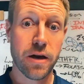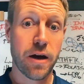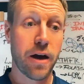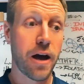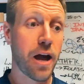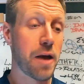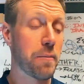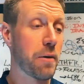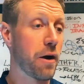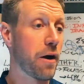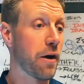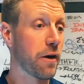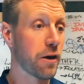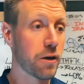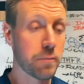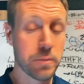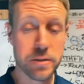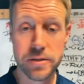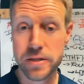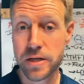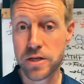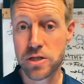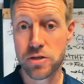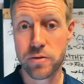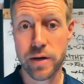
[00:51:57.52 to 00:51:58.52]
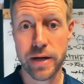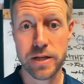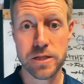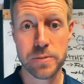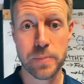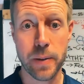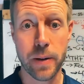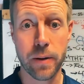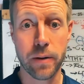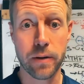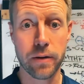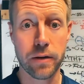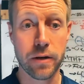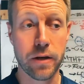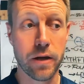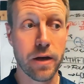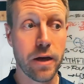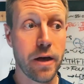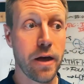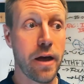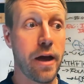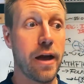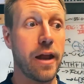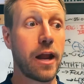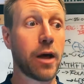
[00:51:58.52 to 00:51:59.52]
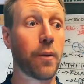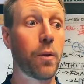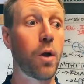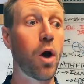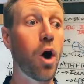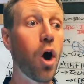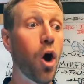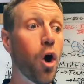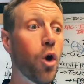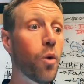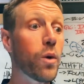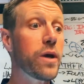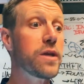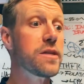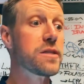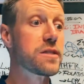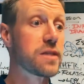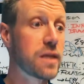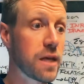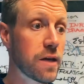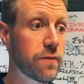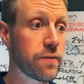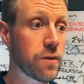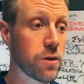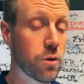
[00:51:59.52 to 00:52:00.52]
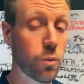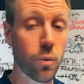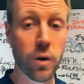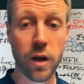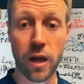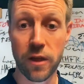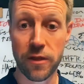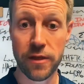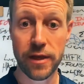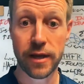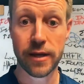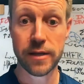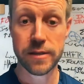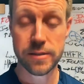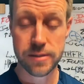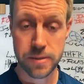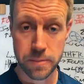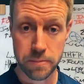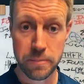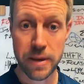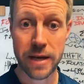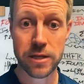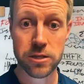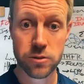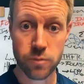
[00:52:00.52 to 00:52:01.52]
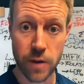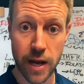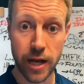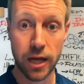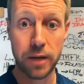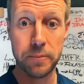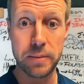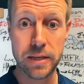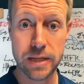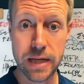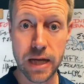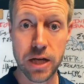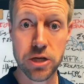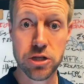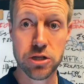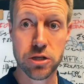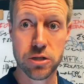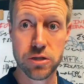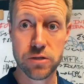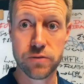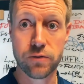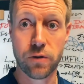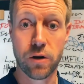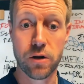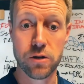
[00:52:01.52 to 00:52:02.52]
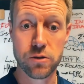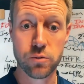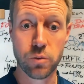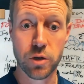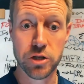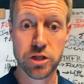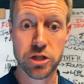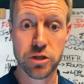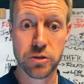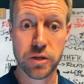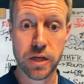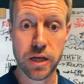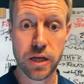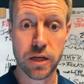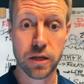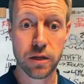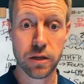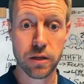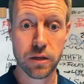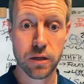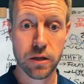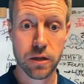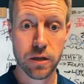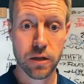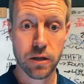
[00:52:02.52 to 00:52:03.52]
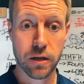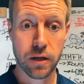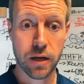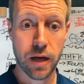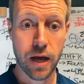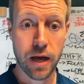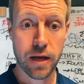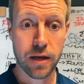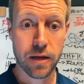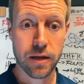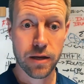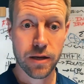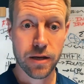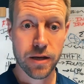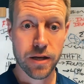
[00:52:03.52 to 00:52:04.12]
I am 100% transparent, and I will always give you what I think is the best recommendation as far as what you need, okay?